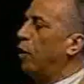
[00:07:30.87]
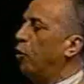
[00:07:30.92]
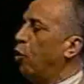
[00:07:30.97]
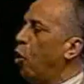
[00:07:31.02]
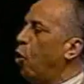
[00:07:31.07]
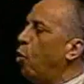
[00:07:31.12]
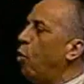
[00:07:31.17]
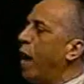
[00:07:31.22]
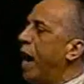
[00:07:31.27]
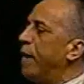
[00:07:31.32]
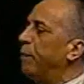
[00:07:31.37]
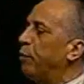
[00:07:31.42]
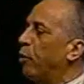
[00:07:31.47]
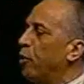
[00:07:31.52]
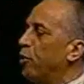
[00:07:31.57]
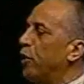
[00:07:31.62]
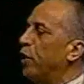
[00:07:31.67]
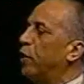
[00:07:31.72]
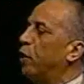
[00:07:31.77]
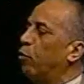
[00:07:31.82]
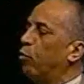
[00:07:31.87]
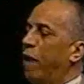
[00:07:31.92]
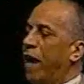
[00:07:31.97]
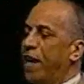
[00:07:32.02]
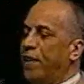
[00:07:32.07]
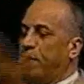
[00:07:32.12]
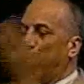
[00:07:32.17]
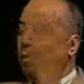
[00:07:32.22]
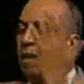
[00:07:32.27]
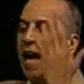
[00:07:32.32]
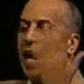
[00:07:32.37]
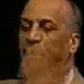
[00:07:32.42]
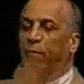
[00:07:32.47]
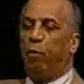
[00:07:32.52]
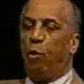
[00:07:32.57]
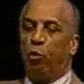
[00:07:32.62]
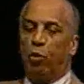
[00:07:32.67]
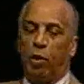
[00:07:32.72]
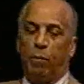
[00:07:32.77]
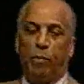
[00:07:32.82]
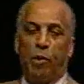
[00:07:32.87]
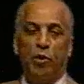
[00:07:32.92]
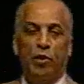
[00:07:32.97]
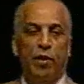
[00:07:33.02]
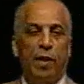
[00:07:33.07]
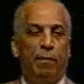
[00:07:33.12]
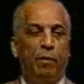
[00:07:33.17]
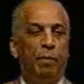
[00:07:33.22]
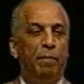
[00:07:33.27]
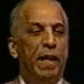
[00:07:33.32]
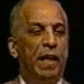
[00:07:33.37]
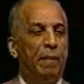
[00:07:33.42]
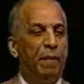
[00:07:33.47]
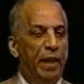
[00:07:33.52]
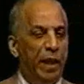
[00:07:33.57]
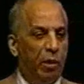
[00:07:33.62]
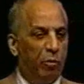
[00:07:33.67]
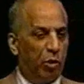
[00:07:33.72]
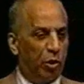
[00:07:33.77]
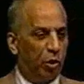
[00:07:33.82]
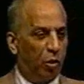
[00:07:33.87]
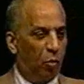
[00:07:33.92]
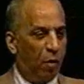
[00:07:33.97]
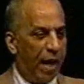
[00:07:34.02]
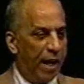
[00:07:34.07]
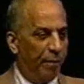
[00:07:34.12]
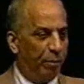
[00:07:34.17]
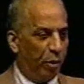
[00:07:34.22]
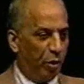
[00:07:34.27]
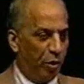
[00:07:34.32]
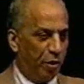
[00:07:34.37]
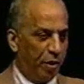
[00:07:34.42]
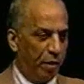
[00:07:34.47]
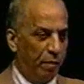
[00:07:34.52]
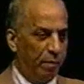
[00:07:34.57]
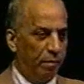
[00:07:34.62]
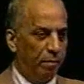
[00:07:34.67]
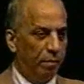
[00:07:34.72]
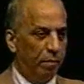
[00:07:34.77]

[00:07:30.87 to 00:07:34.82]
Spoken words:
no white person could raise a black person up to make him equal to a white person.